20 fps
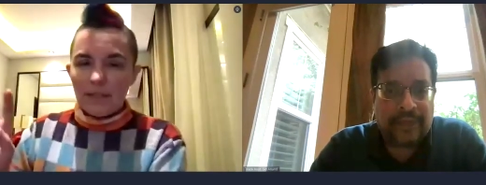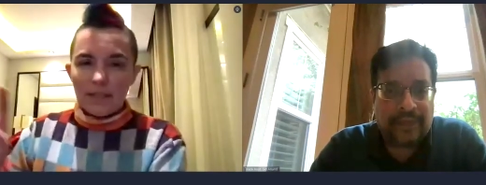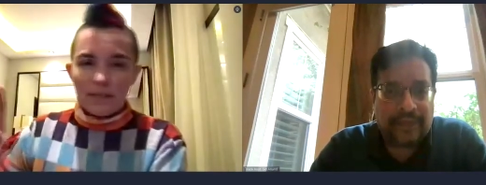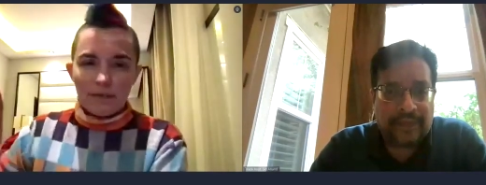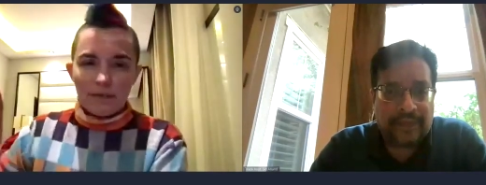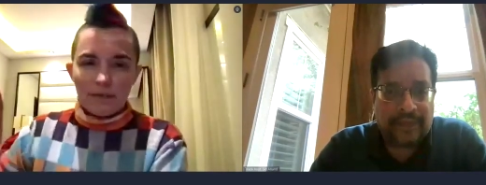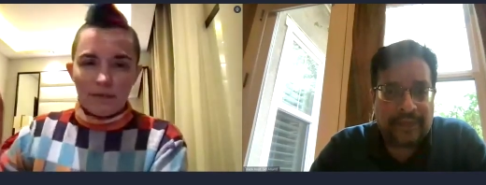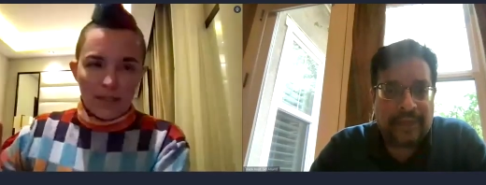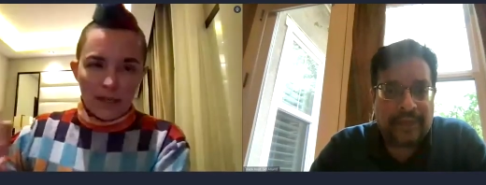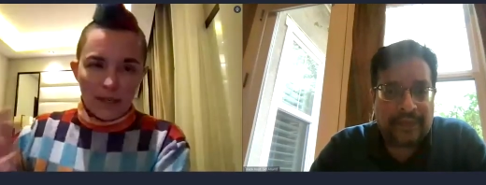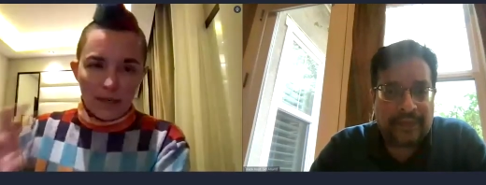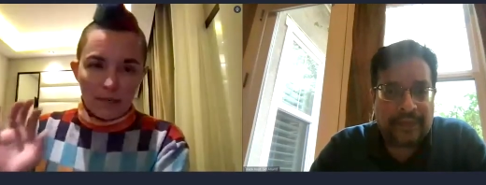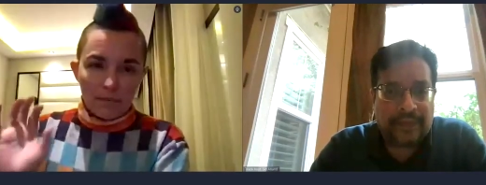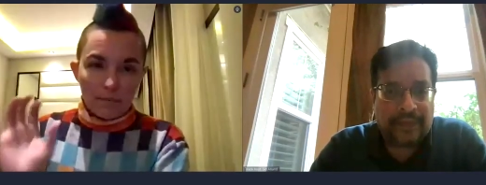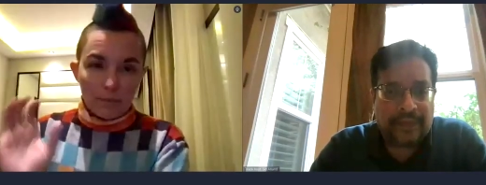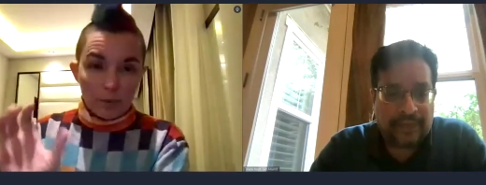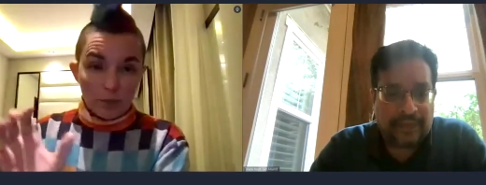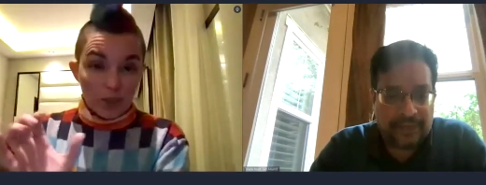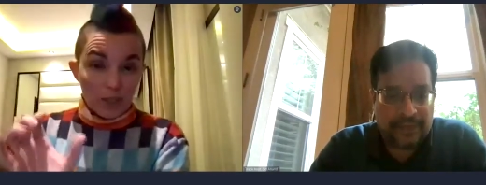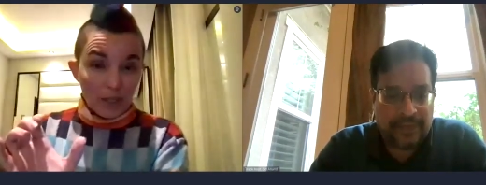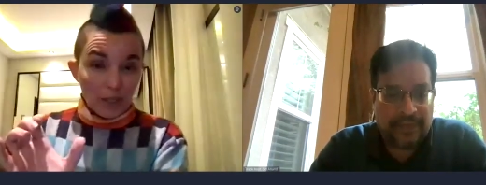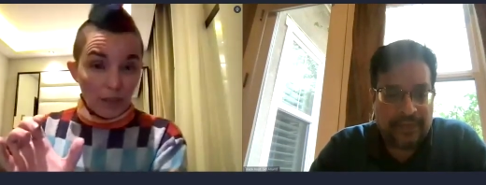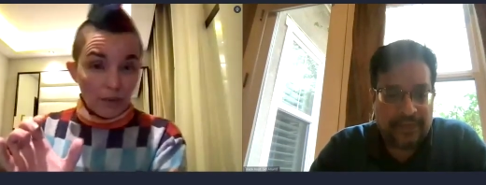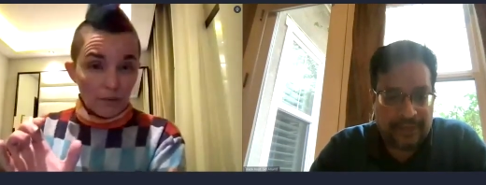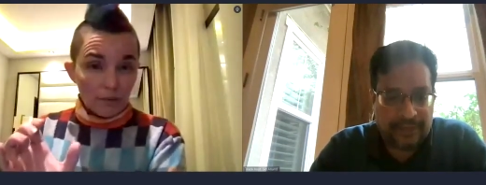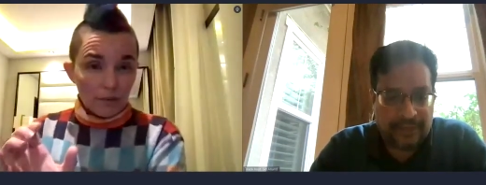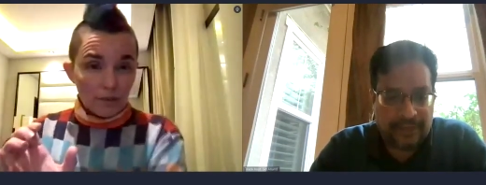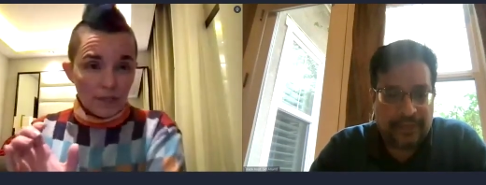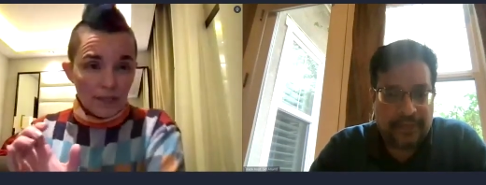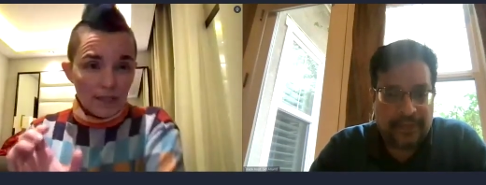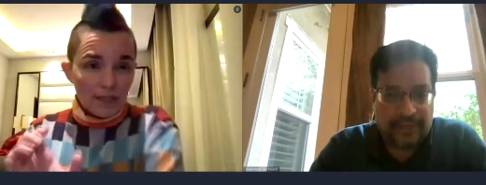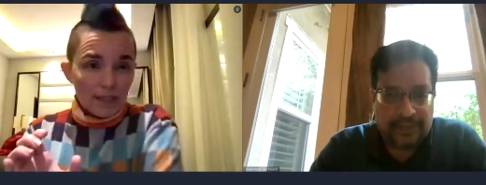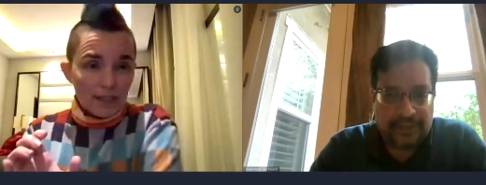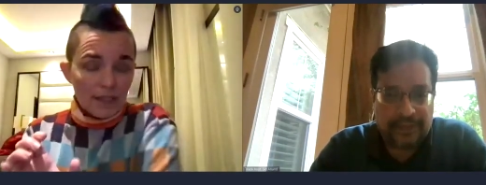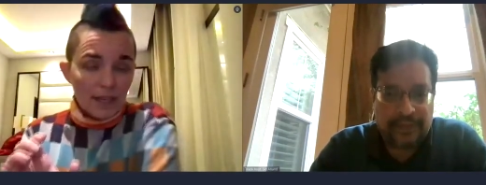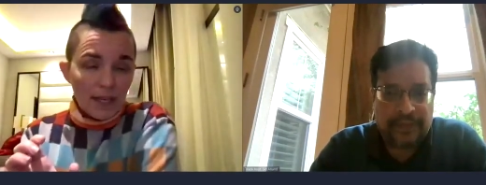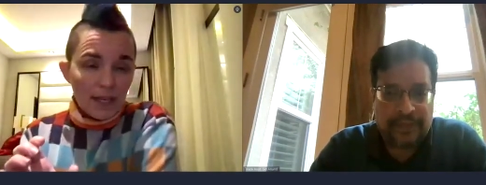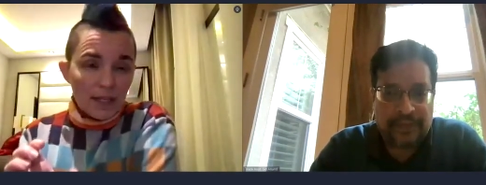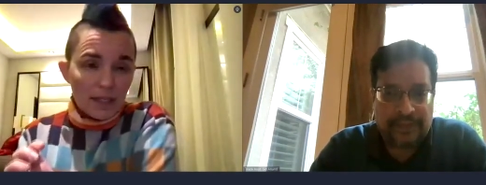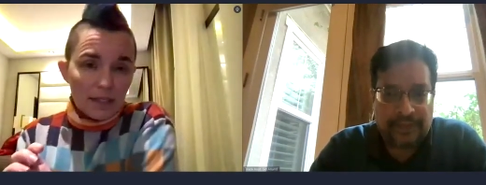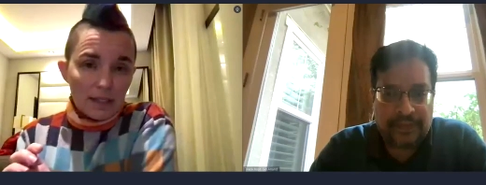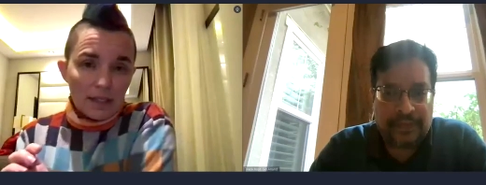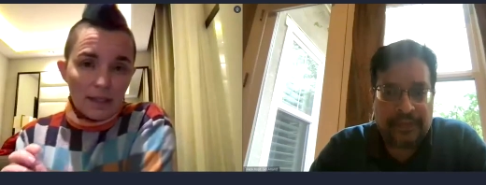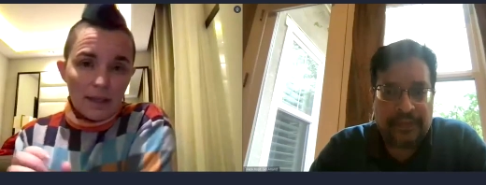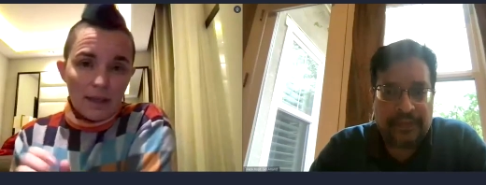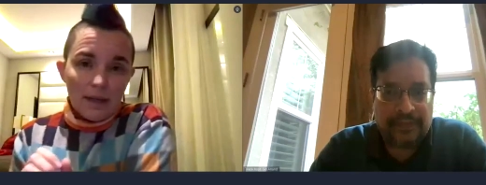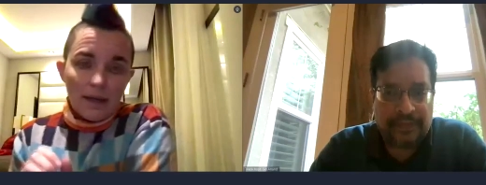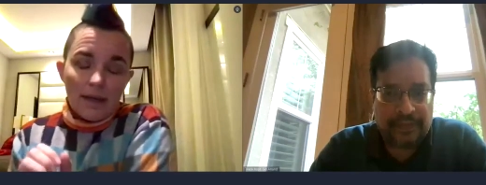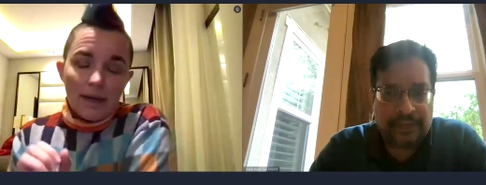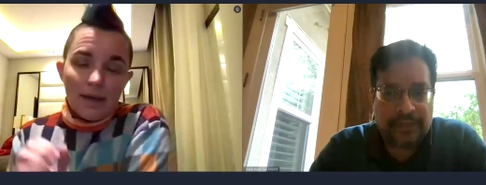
Speaker 1: days of data in particular data sets.